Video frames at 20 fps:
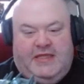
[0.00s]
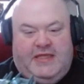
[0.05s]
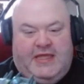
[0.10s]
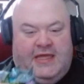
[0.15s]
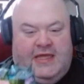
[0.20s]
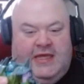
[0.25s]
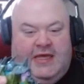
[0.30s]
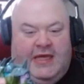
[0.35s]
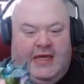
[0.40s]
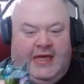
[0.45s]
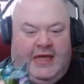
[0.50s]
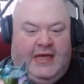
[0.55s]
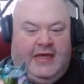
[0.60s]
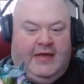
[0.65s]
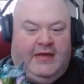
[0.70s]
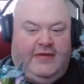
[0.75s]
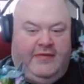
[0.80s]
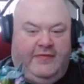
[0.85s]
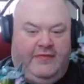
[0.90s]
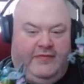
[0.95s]
the
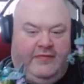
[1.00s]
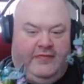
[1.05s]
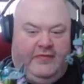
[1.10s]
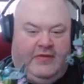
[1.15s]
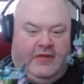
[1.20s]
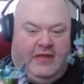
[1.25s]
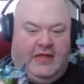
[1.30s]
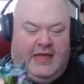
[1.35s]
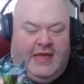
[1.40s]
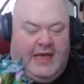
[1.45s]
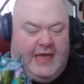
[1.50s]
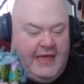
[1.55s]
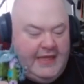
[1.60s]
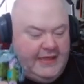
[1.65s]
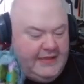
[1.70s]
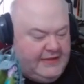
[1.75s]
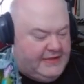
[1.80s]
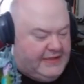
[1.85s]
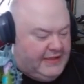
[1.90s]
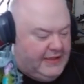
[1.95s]
uh,
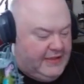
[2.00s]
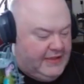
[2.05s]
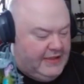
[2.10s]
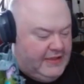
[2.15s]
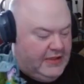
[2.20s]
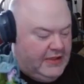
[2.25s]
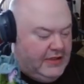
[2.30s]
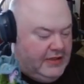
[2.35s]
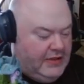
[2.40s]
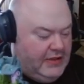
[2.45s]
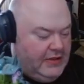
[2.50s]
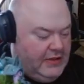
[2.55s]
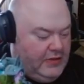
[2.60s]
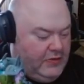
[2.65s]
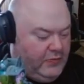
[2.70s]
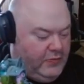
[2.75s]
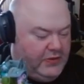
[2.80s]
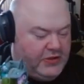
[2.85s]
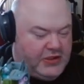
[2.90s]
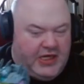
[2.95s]
heads,
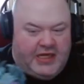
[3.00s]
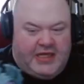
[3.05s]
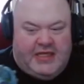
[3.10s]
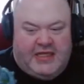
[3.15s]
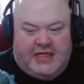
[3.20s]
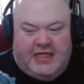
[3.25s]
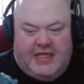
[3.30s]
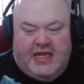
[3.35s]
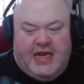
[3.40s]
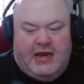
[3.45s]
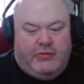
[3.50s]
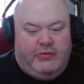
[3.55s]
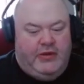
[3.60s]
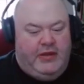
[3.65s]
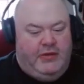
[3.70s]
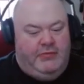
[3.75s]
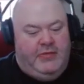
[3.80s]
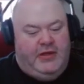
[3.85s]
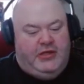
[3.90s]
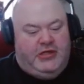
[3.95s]
which I did not
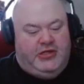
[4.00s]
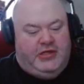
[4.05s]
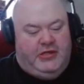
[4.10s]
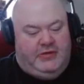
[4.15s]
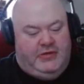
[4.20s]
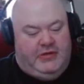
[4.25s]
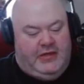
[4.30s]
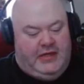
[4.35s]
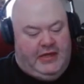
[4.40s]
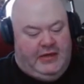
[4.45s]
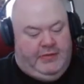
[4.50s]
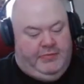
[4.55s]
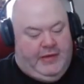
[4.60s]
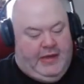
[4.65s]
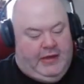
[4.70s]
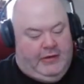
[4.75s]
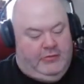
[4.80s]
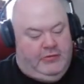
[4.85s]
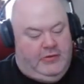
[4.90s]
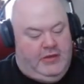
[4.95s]
really mention
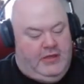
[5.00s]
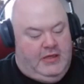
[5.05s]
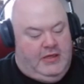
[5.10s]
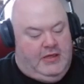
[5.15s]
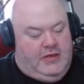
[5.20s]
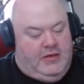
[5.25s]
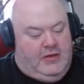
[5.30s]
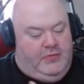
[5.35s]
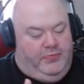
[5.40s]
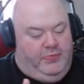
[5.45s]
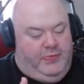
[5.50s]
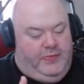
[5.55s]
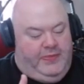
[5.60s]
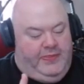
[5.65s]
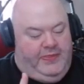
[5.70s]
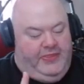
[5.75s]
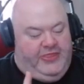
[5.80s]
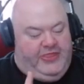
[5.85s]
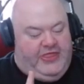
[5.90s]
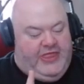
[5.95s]
about.
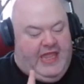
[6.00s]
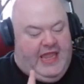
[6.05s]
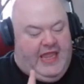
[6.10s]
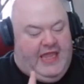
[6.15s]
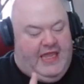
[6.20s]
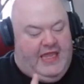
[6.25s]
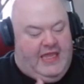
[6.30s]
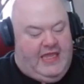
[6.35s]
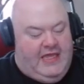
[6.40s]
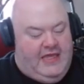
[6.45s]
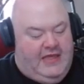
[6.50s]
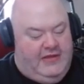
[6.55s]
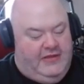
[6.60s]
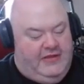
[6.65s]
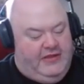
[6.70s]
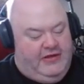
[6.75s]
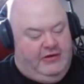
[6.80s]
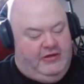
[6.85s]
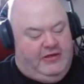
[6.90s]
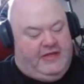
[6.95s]
They
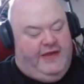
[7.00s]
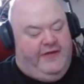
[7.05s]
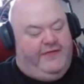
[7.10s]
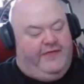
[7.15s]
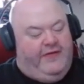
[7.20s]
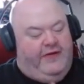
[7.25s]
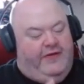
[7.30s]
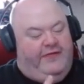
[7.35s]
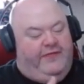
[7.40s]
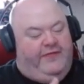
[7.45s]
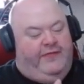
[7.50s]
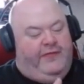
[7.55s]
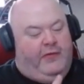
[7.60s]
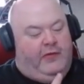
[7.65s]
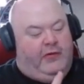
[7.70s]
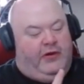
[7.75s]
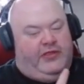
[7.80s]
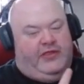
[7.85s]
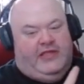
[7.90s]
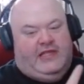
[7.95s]
they're different
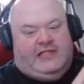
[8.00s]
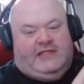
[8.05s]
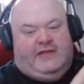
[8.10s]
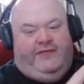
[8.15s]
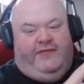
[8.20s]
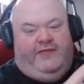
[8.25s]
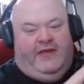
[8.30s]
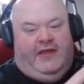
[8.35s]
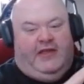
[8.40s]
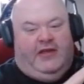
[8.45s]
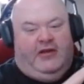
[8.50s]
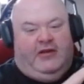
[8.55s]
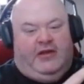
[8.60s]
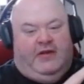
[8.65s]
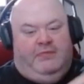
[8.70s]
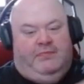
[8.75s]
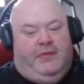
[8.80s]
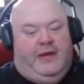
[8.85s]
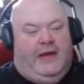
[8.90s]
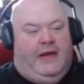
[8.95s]
for this figure
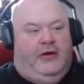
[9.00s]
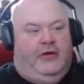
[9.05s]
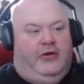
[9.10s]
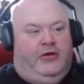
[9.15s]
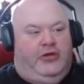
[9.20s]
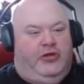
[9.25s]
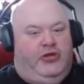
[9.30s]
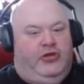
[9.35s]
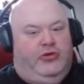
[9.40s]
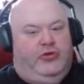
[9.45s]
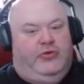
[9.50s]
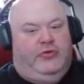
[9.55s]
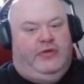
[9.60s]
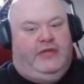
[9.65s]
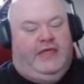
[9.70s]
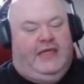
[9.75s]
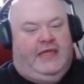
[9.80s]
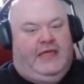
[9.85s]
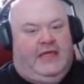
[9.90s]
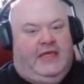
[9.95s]
compared to
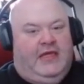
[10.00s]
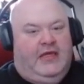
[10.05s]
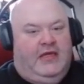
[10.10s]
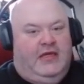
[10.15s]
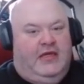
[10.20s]
the